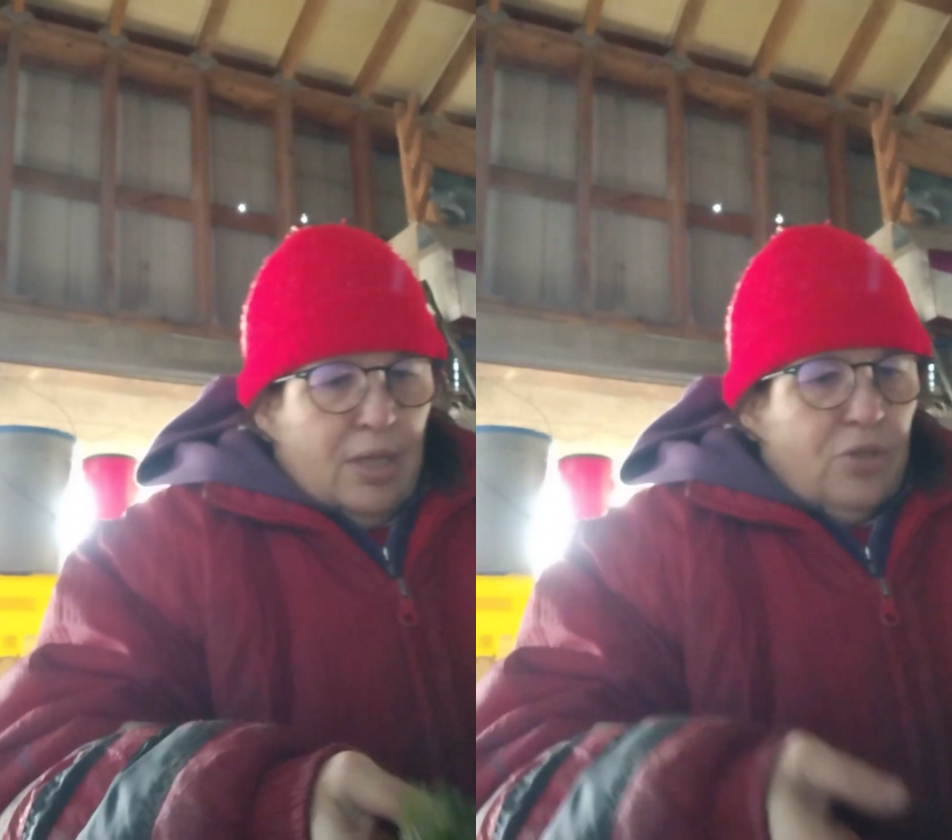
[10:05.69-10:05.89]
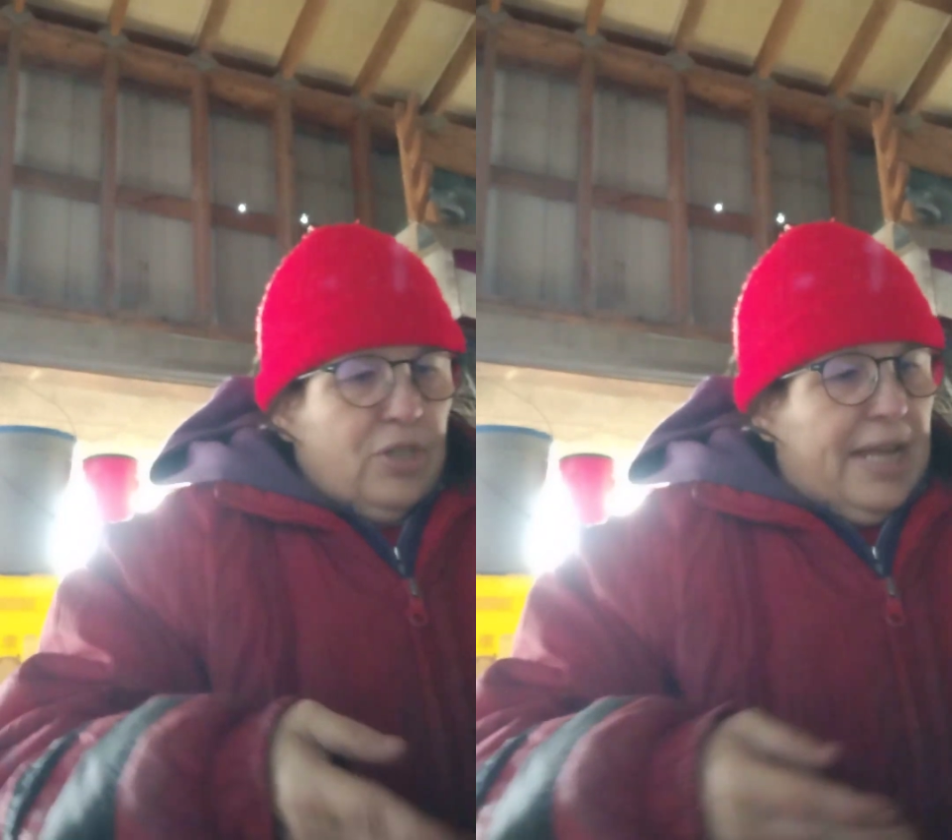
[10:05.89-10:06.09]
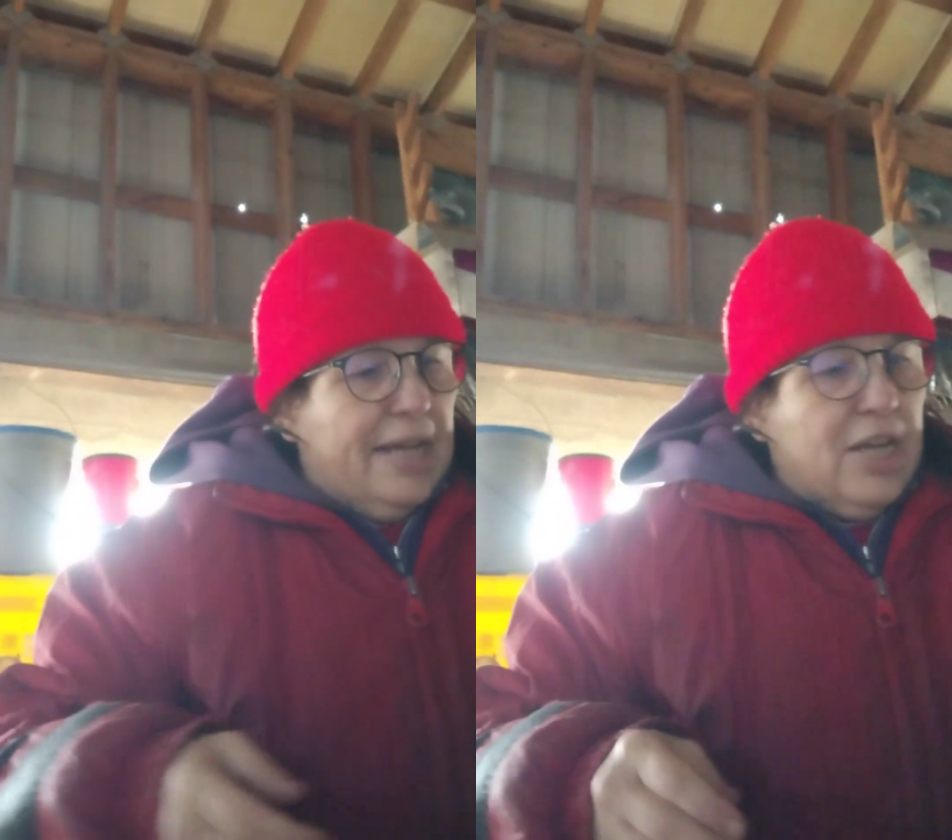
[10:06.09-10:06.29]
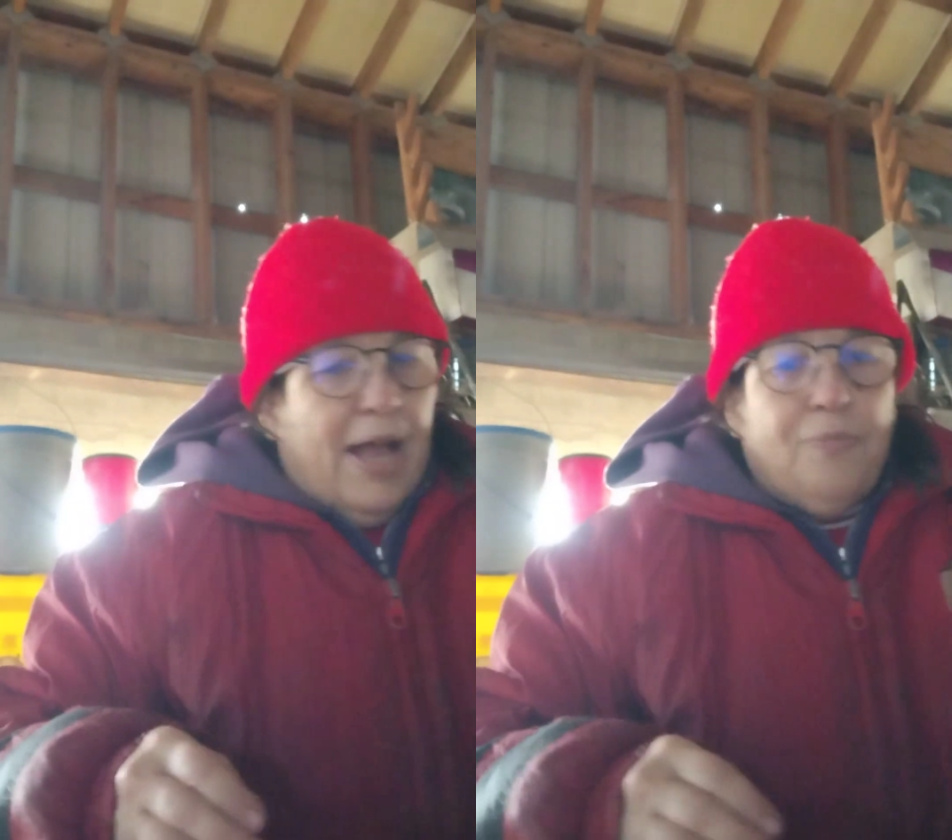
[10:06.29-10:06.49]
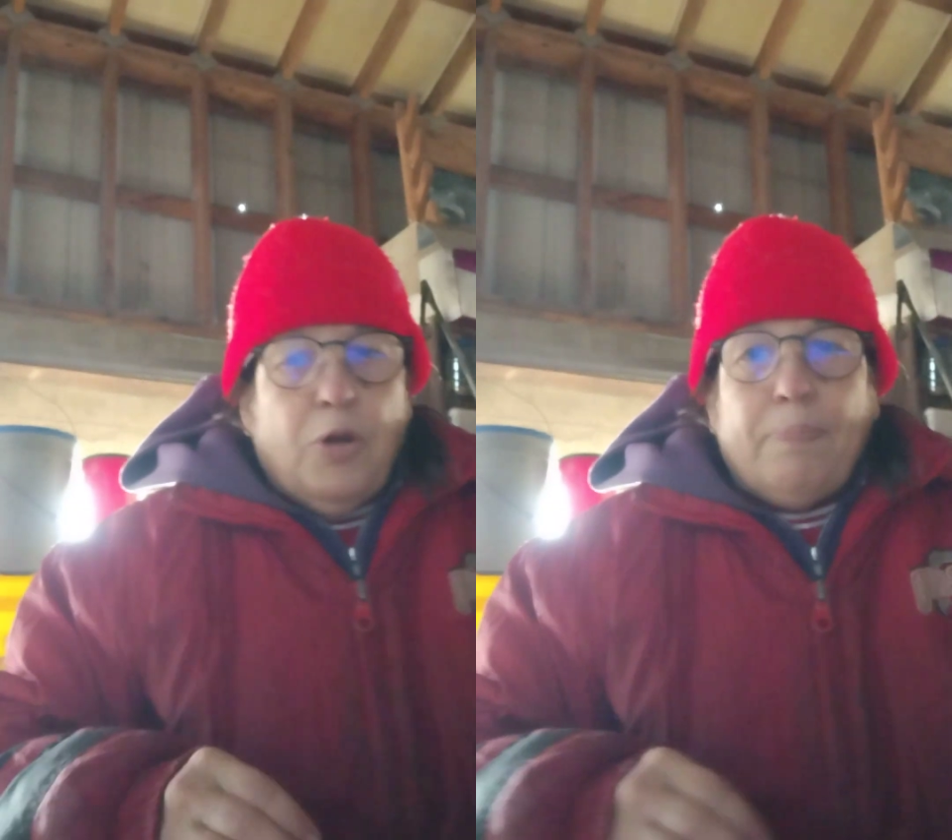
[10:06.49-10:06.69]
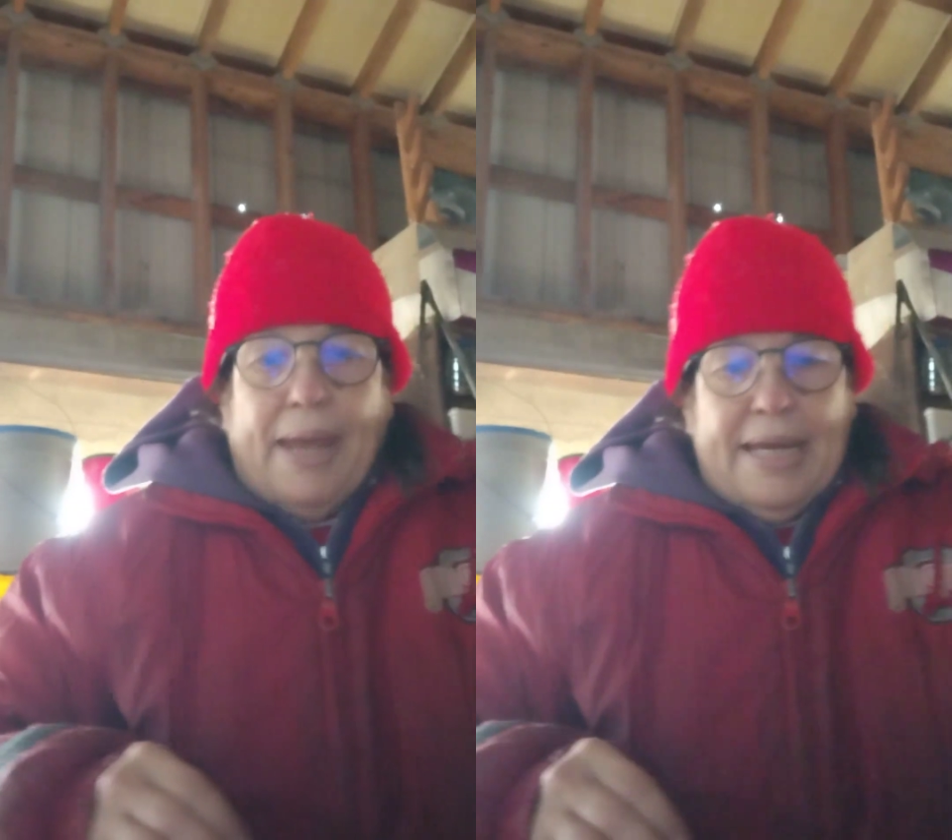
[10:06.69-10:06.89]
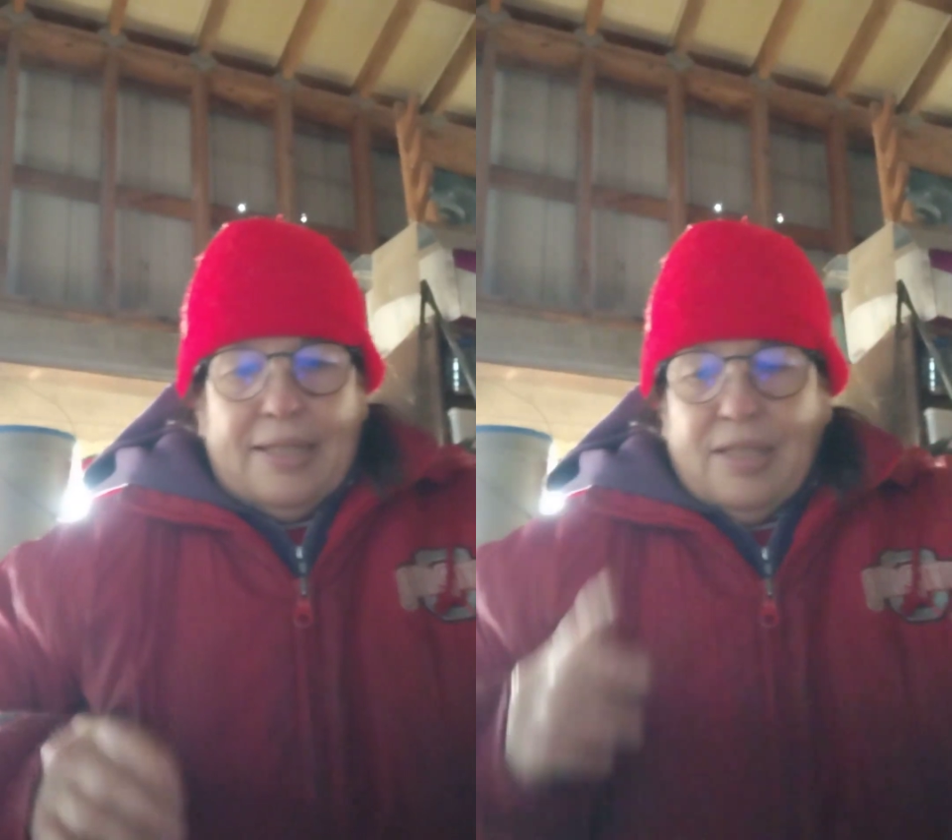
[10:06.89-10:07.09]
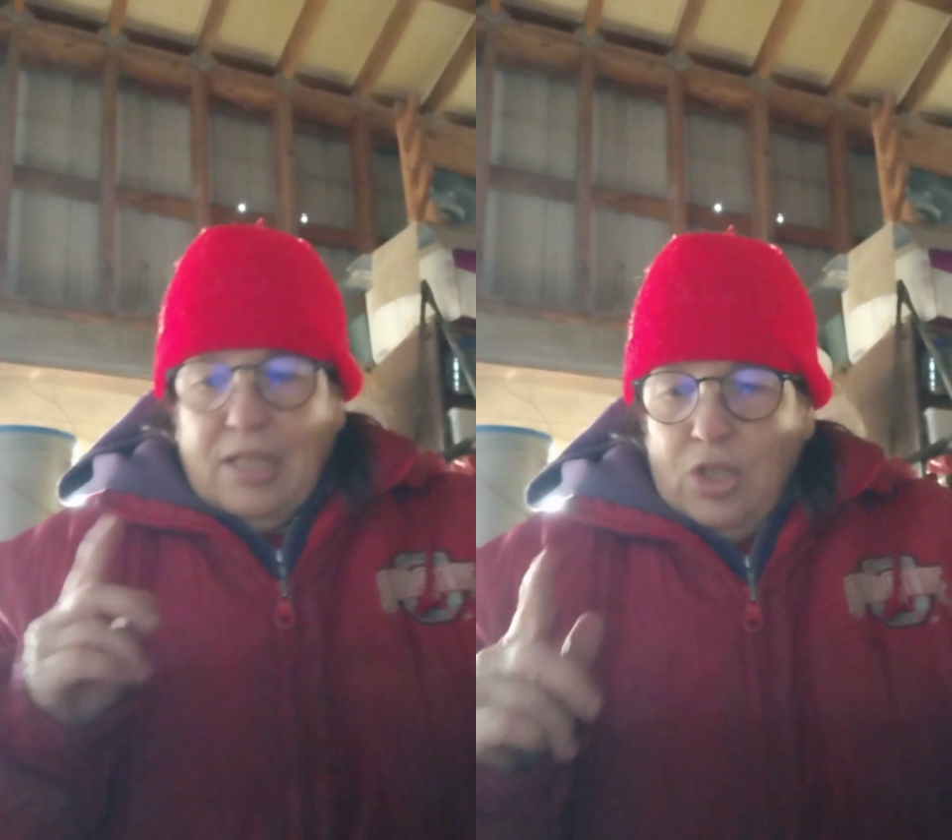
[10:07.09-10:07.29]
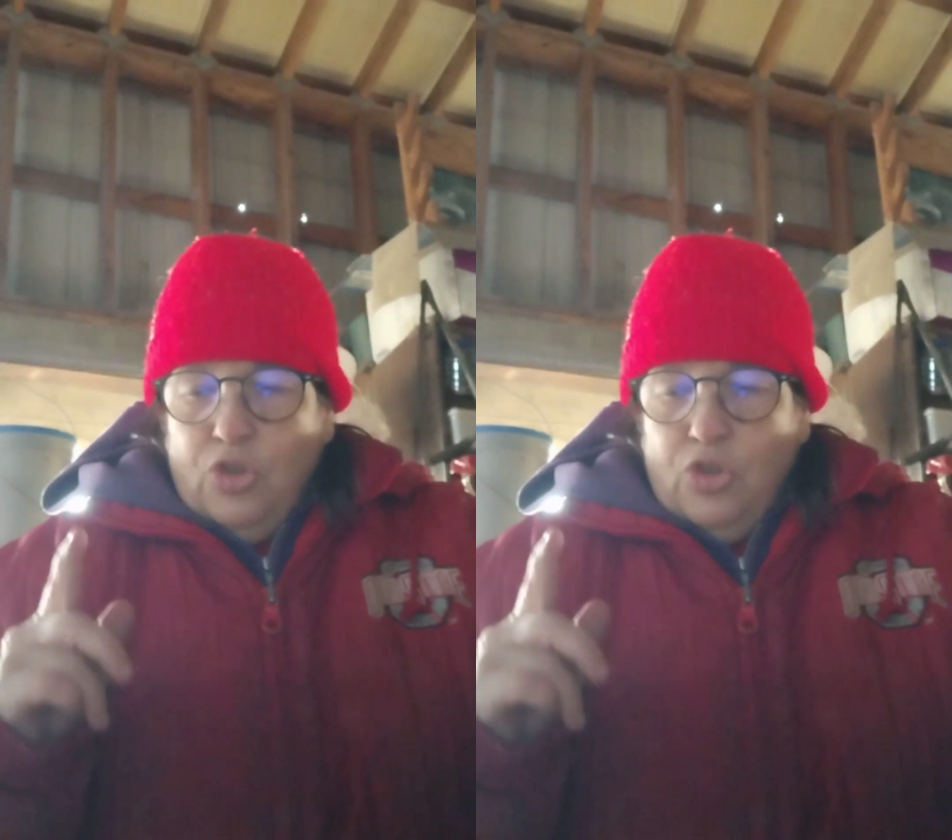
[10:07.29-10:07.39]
So now you have your base